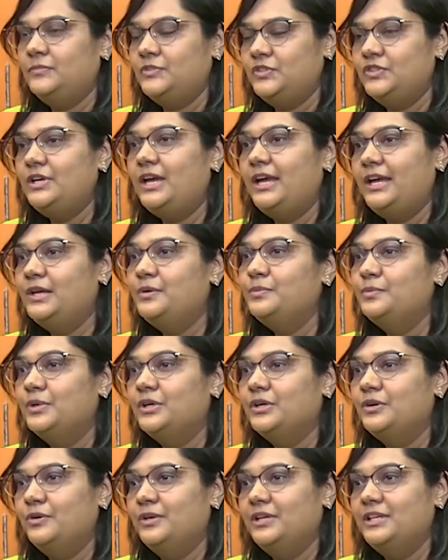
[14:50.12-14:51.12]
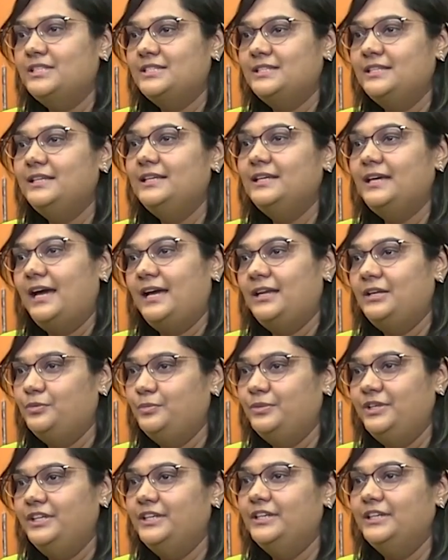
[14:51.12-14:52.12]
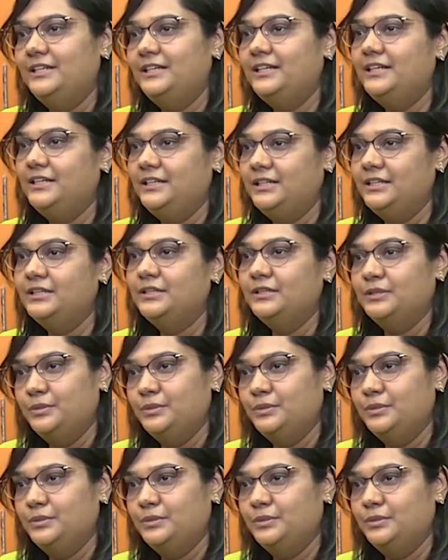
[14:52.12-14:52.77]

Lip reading: So I can work honestly and obediently and